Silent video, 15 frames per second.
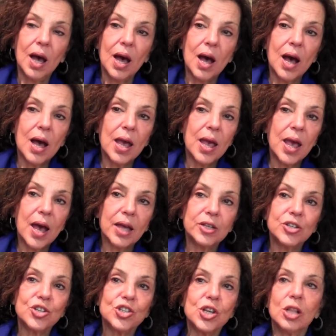I had a
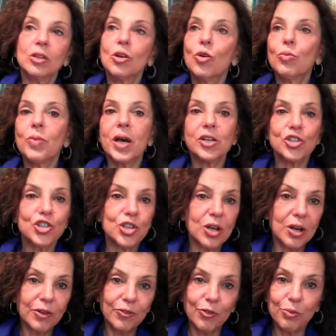Shalom
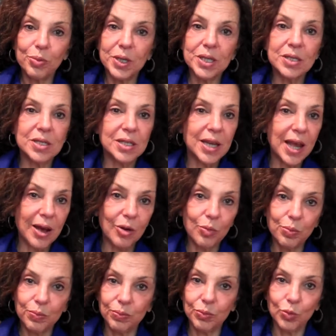Achshav, Peace
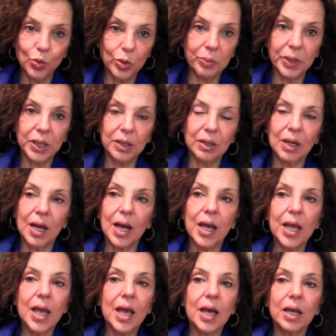Now woman. I
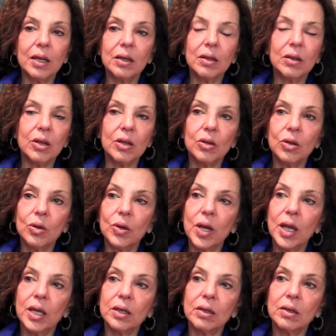had, you know,
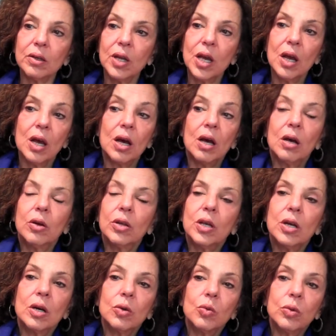and a
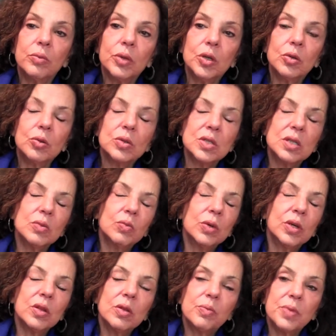young woman who was
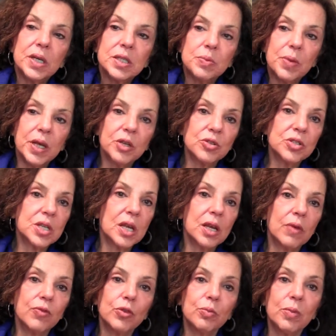one of the best painters I'd
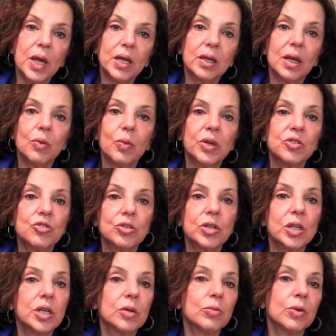ever met, and I went to her
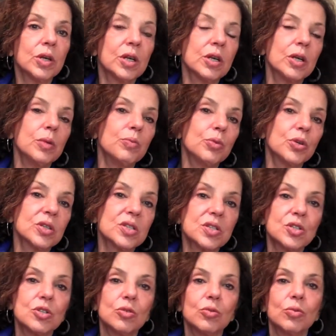kibbutz
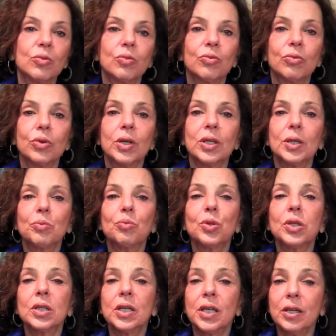to really
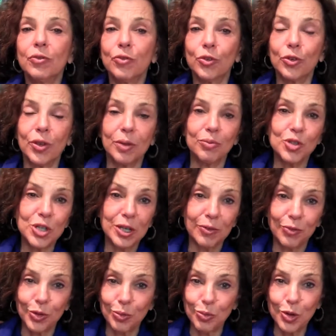plead for them to
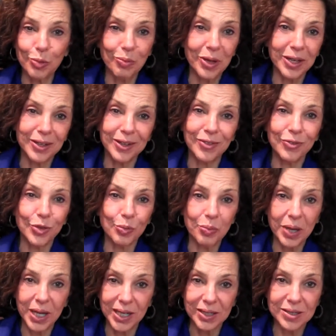give her more money for
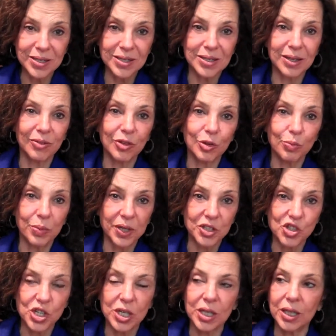paints on their
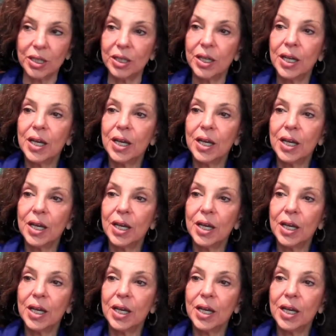budget. And